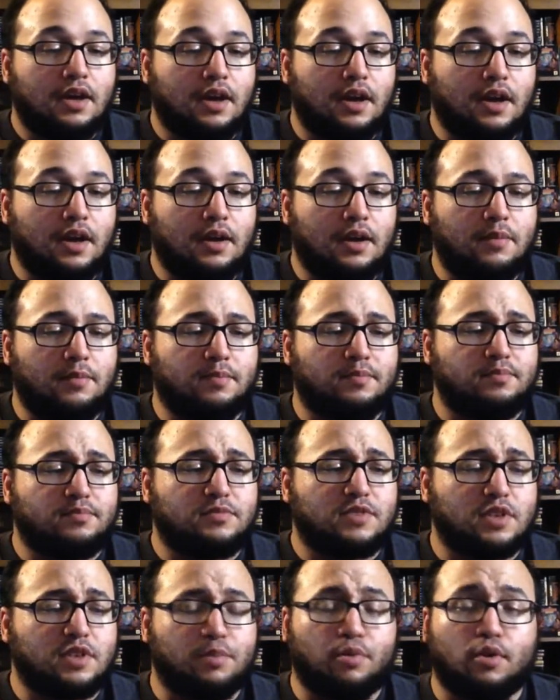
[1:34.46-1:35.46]
um,
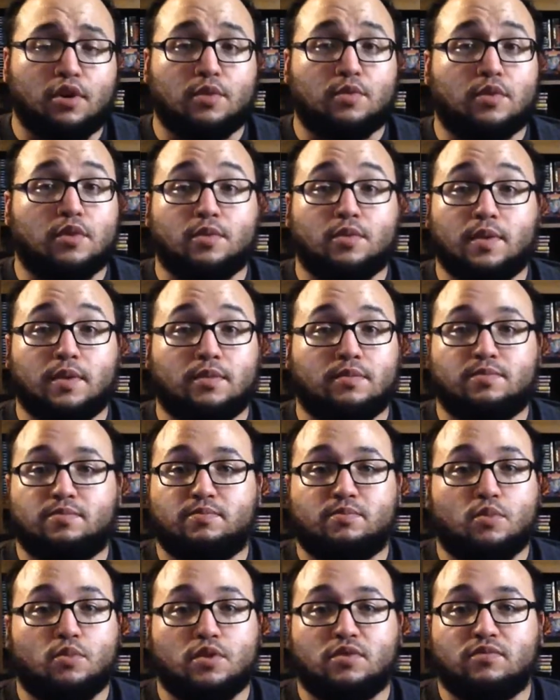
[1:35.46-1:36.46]
to the point where we
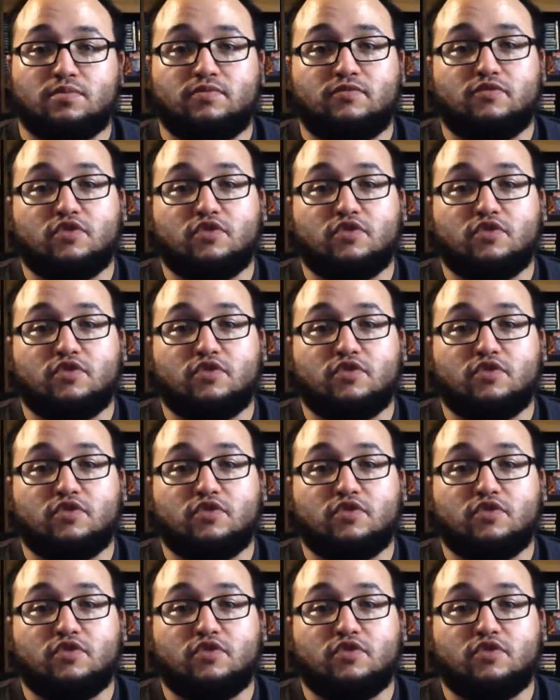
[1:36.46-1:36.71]
were